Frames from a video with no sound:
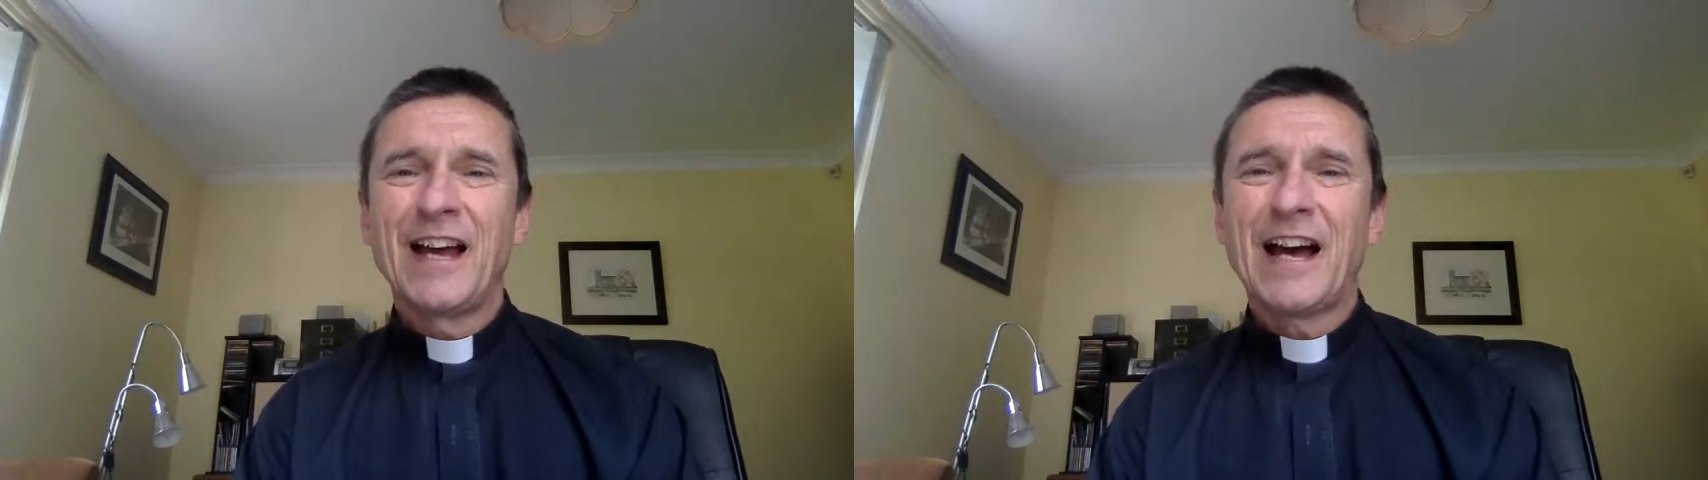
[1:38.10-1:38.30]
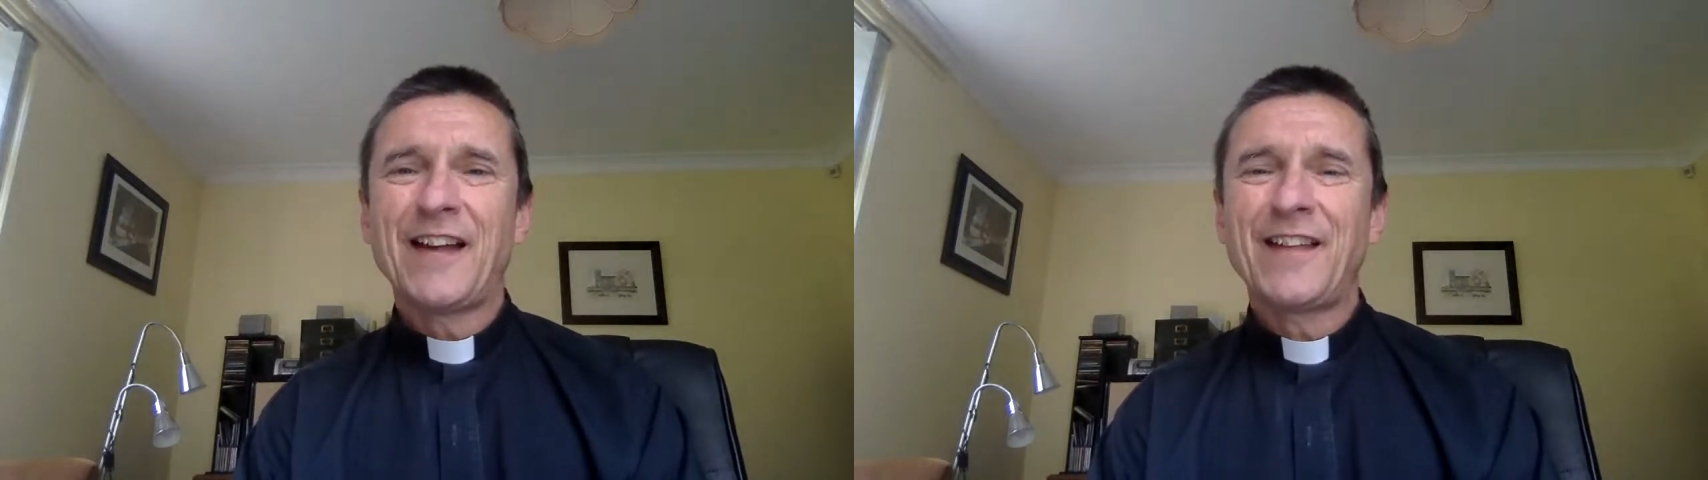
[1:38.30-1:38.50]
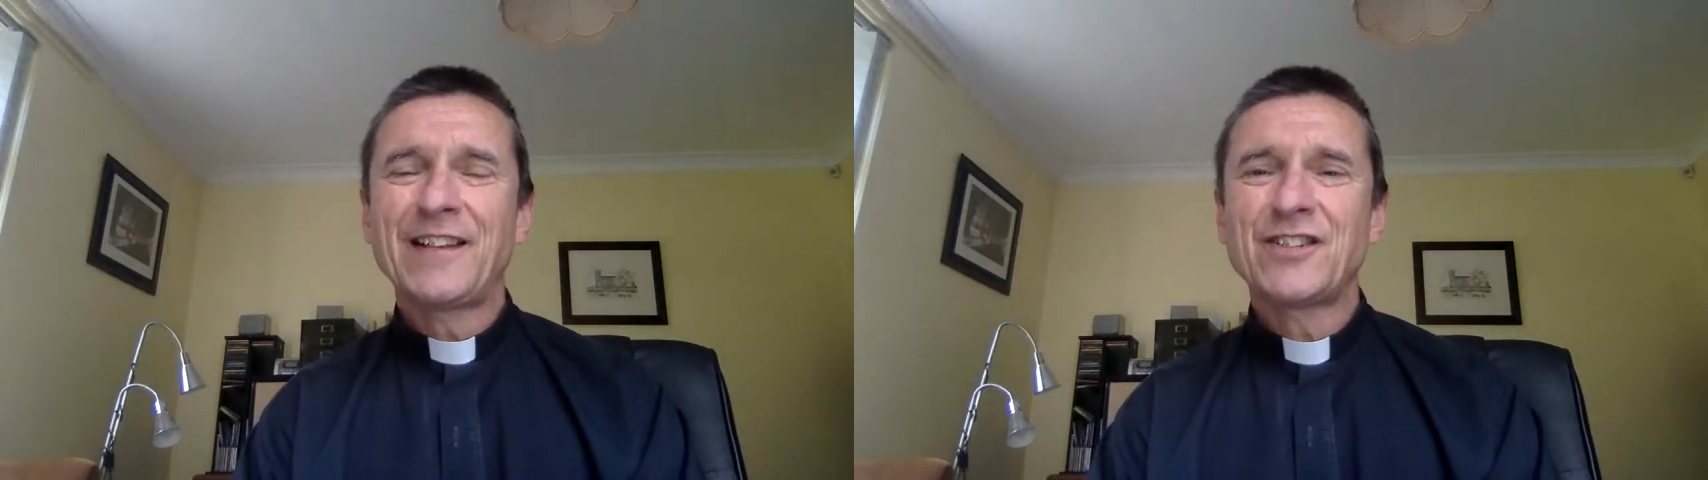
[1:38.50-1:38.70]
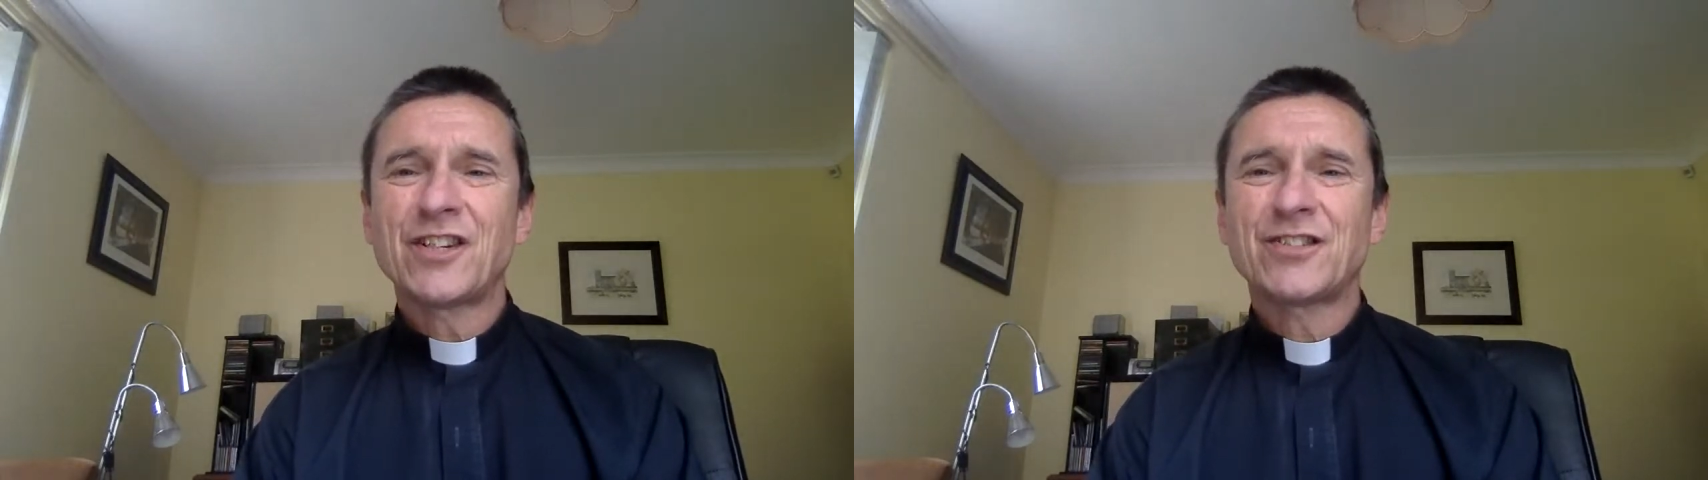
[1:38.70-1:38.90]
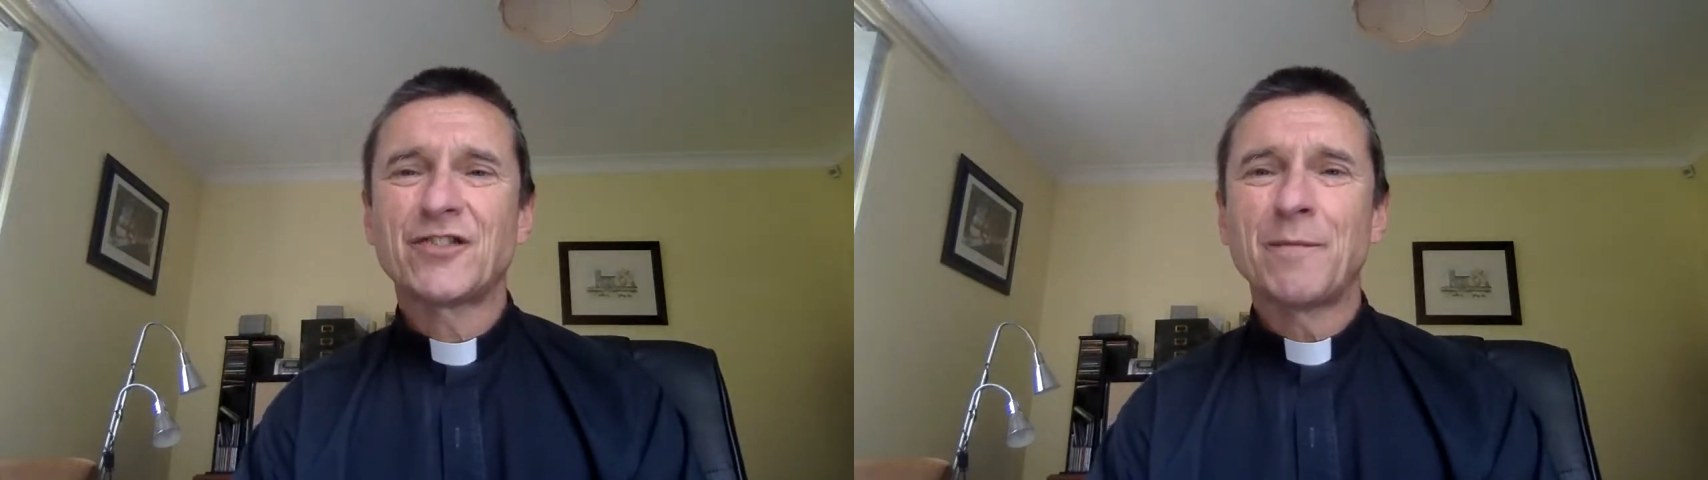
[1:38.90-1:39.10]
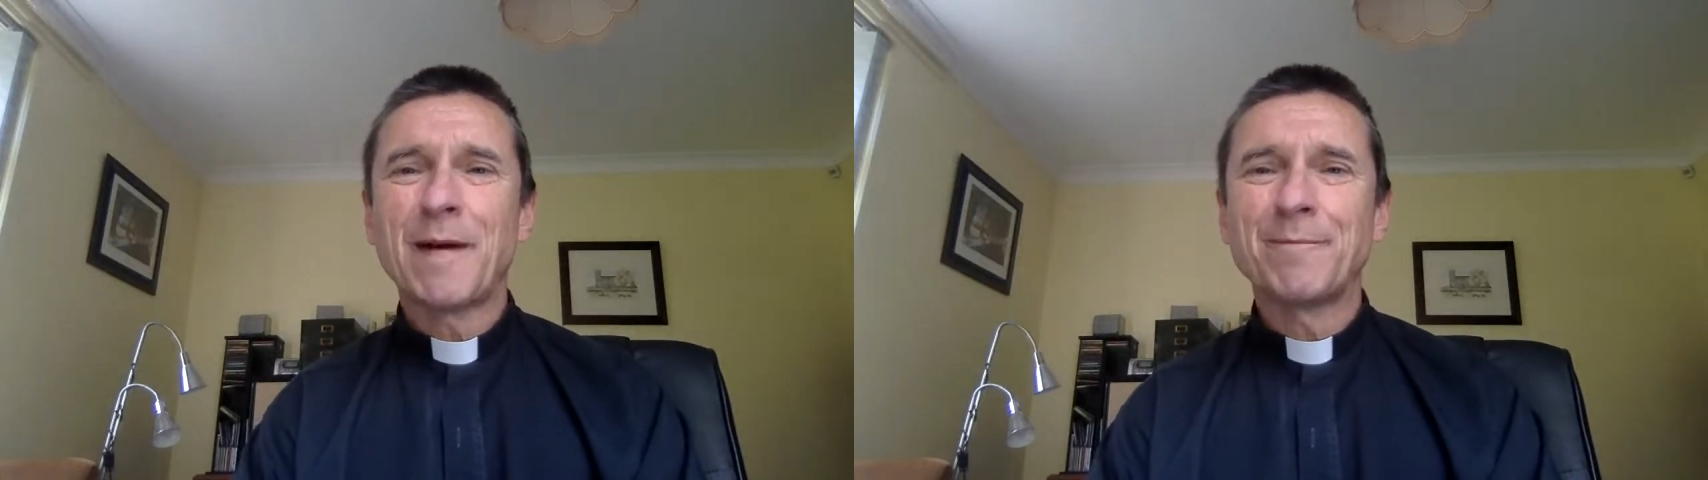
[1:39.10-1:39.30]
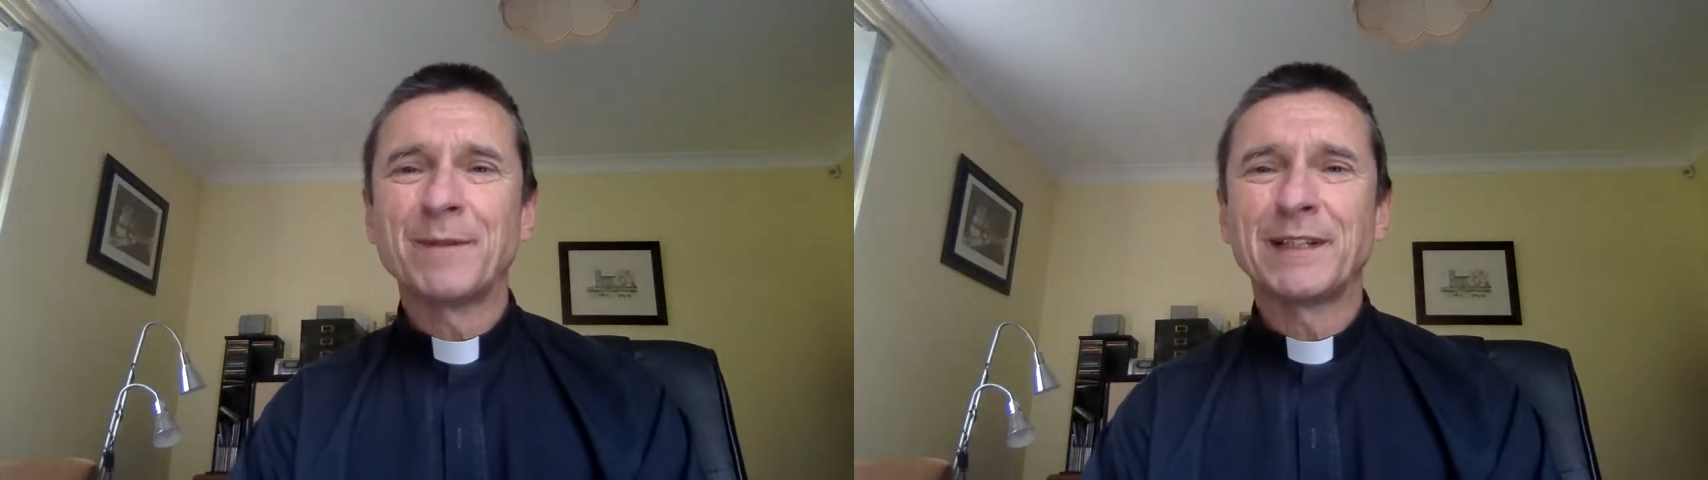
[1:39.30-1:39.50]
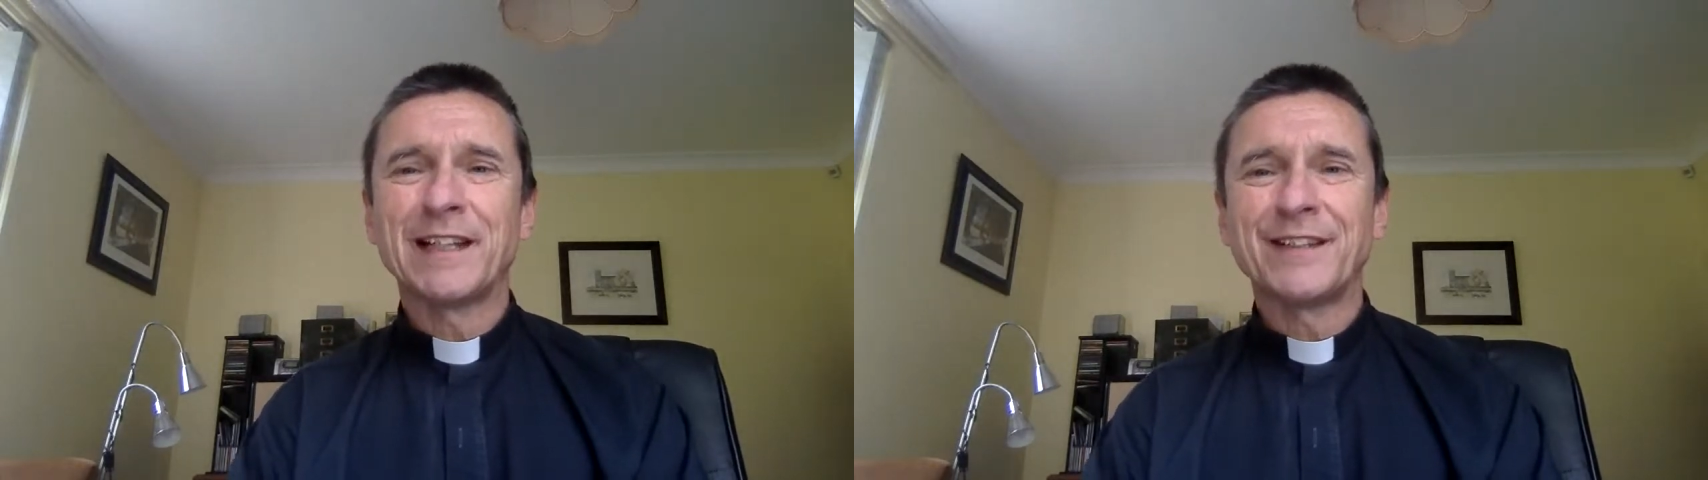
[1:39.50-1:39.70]
And then just
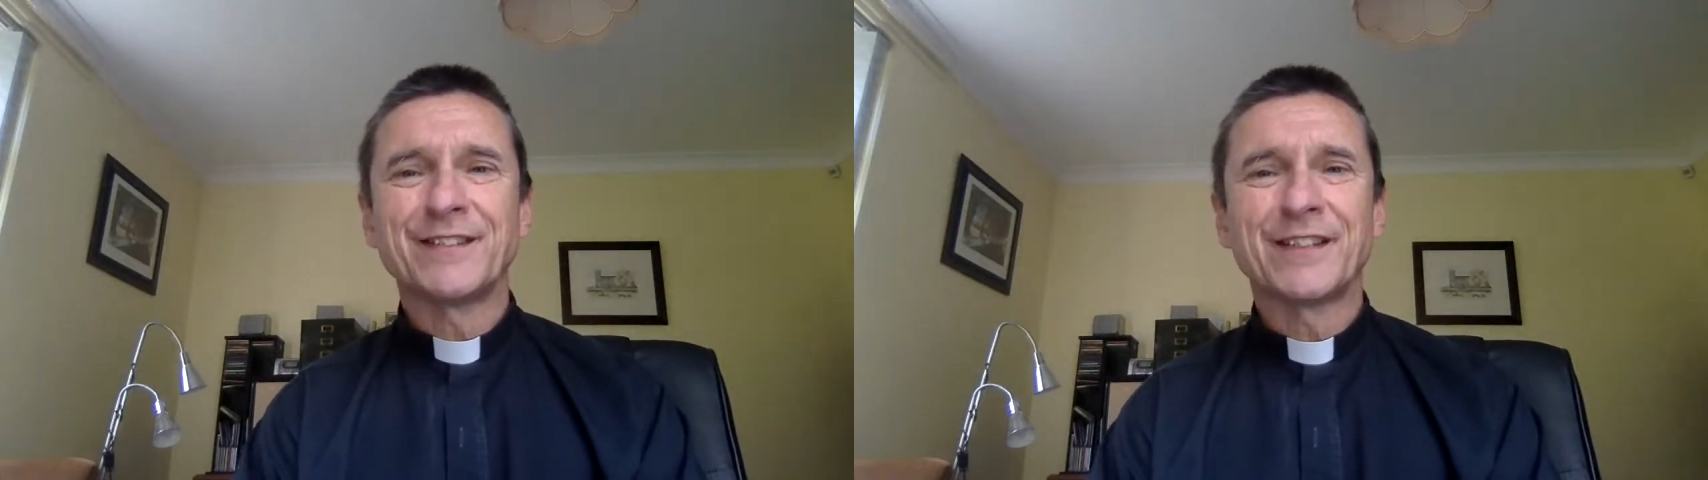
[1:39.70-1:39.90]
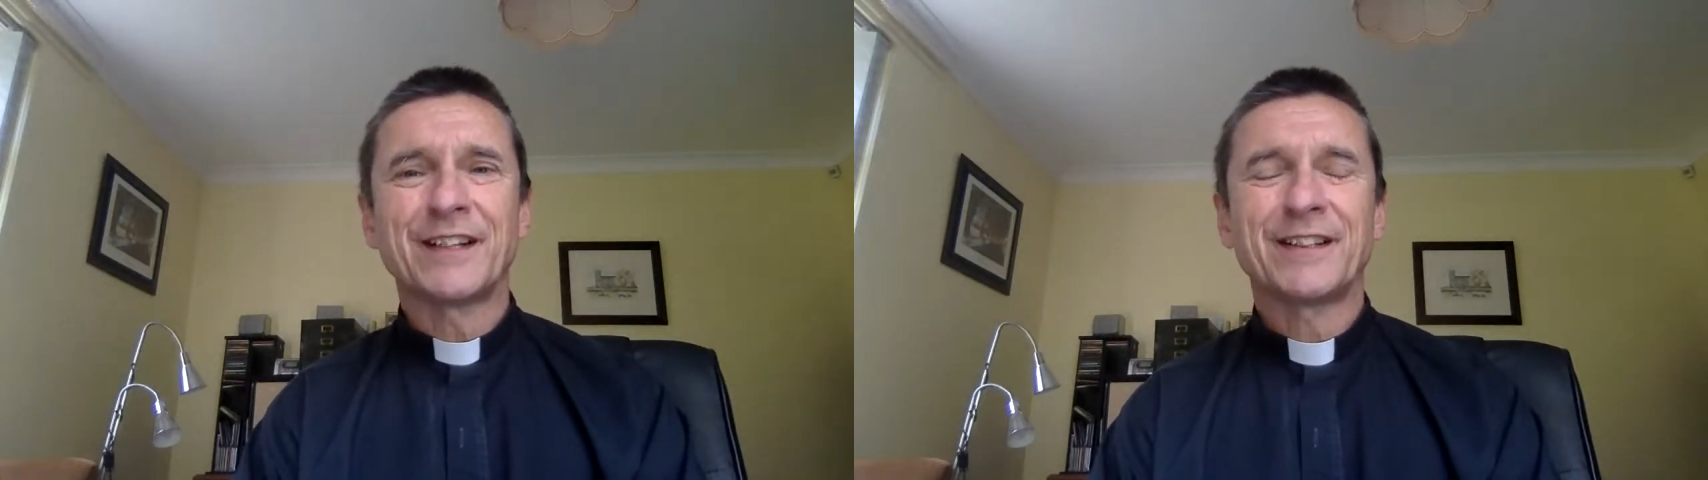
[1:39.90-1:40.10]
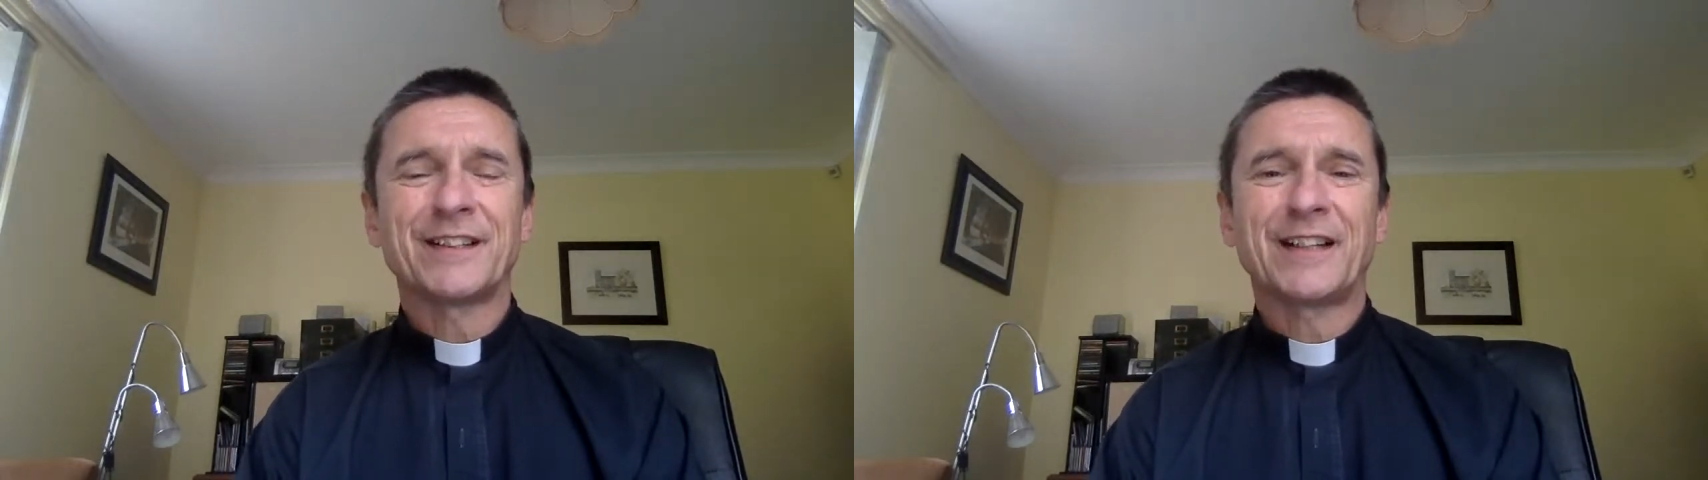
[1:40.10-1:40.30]
remembered Linda.